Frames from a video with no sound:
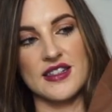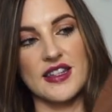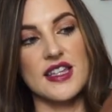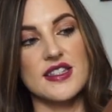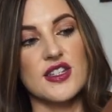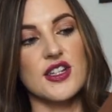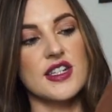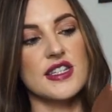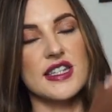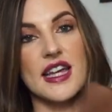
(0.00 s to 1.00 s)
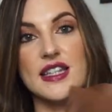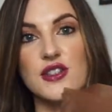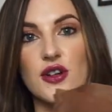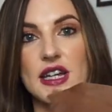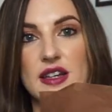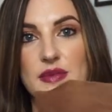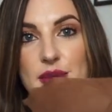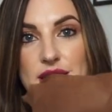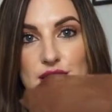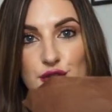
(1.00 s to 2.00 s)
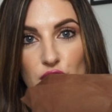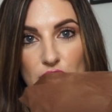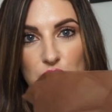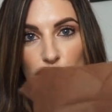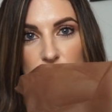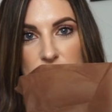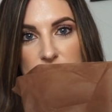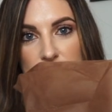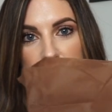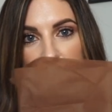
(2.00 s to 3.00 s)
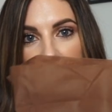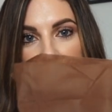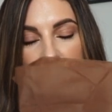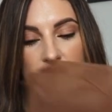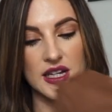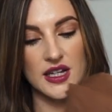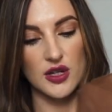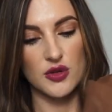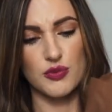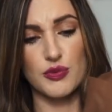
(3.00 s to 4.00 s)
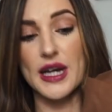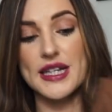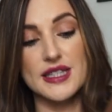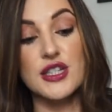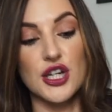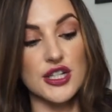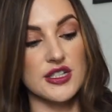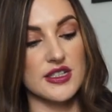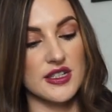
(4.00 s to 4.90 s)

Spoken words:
that's good, isn't it? It's not like a massive high quality dust bag, but it's good.